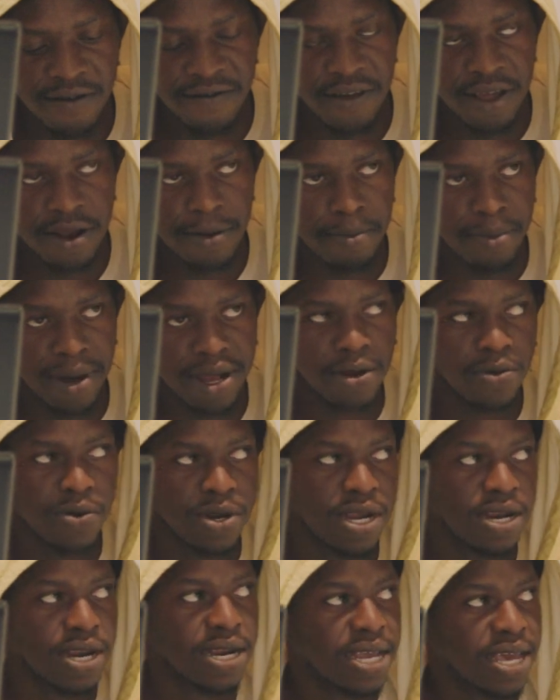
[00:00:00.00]
of it, but we
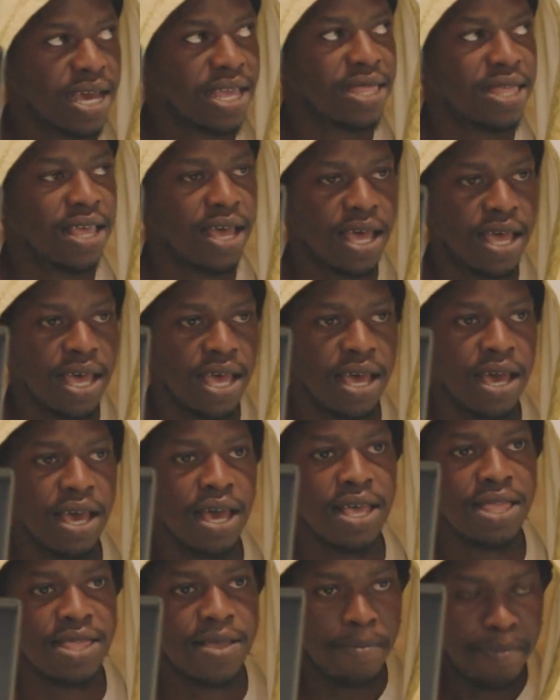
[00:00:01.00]
didn't get the
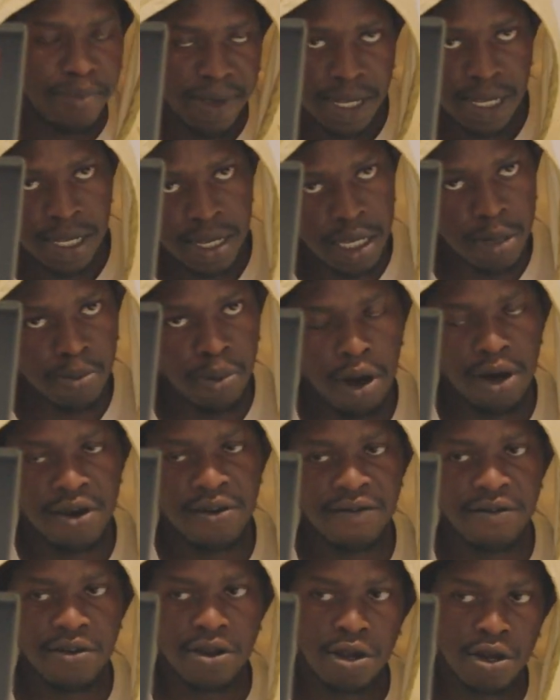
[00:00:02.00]
business part
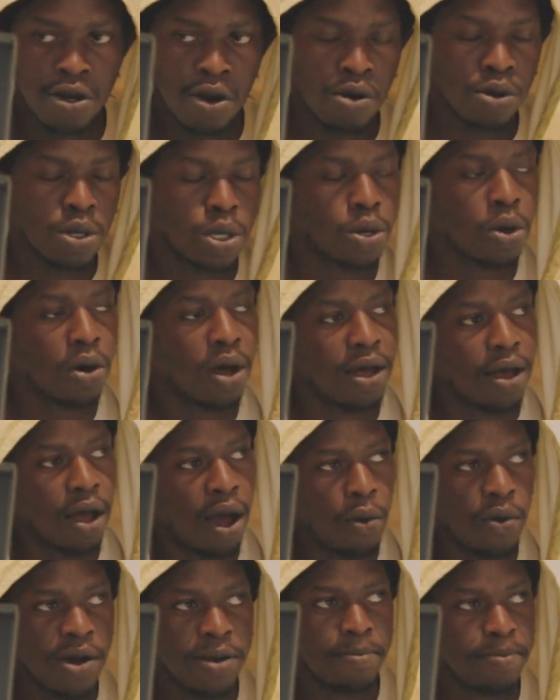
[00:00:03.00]
of it, So I
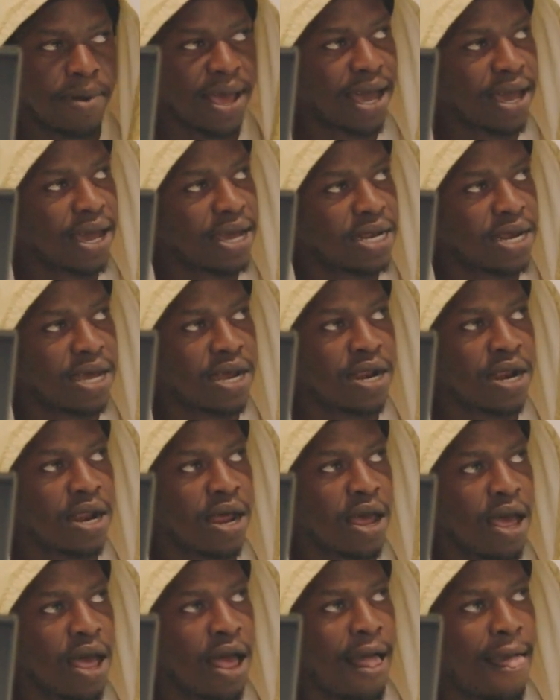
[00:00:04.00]
went back and then
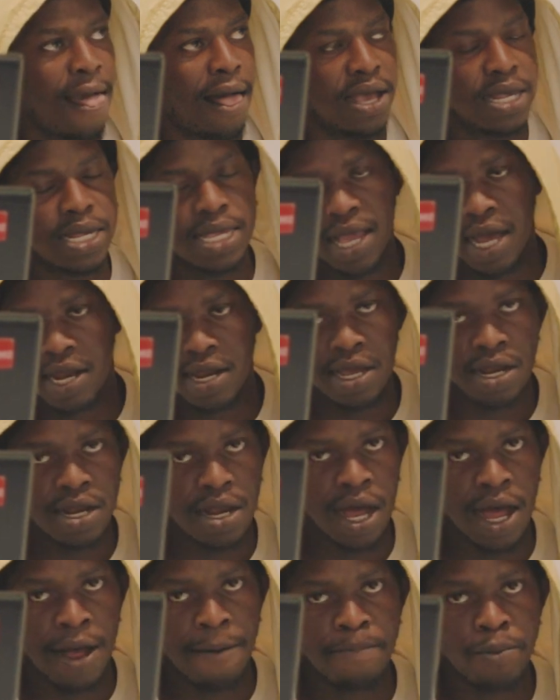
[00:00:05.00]
I studied
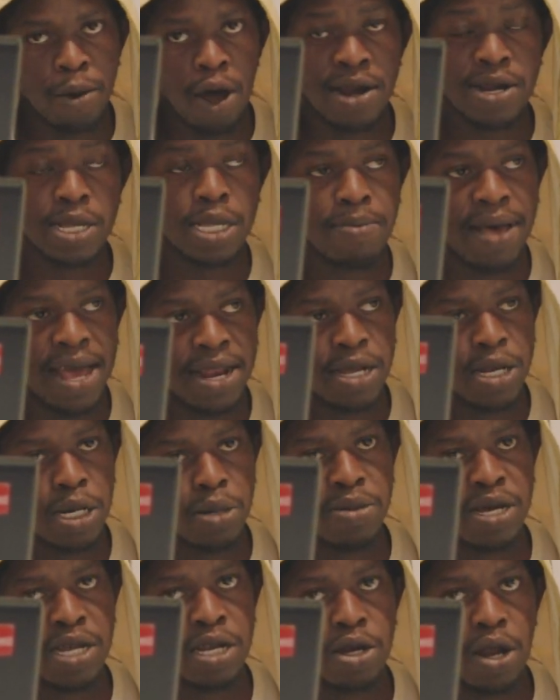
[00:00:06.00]
artist
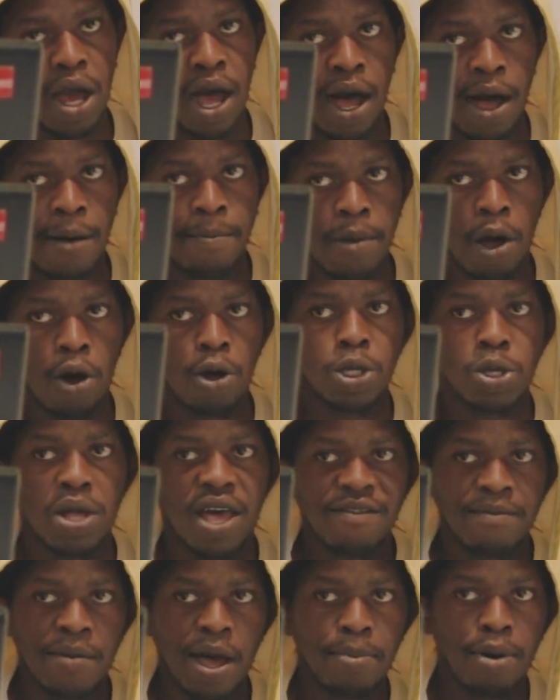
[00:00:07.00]
management. I also
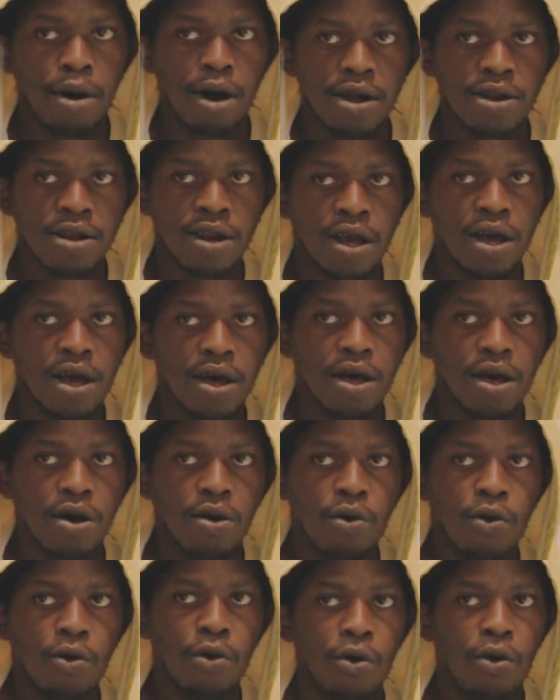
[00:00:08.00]
have my partner
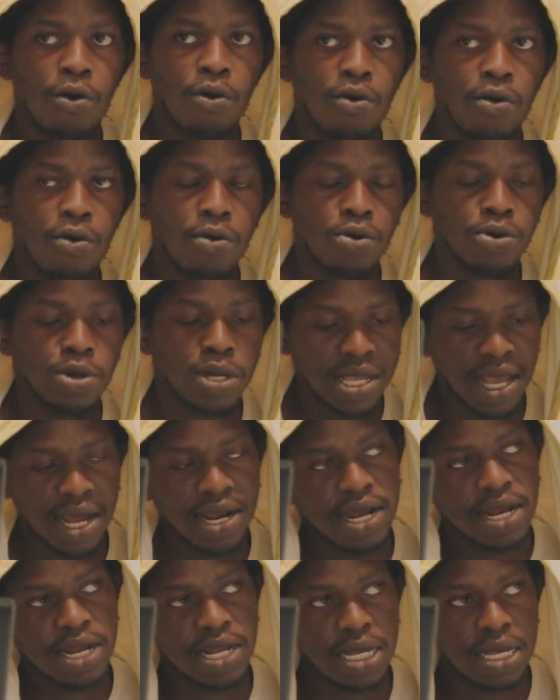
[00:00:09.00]
who
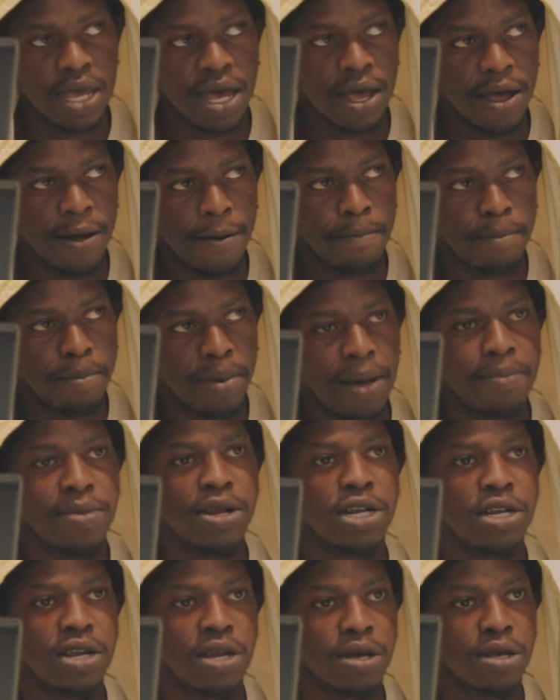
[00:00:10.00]
studied
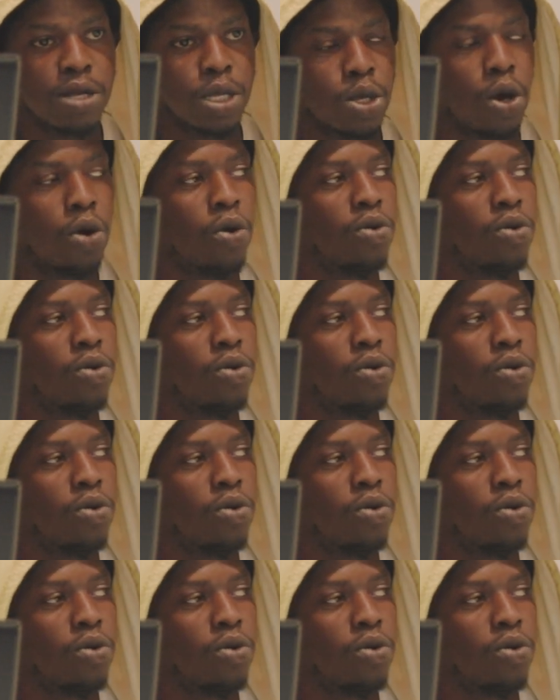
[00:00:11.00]
publishing. So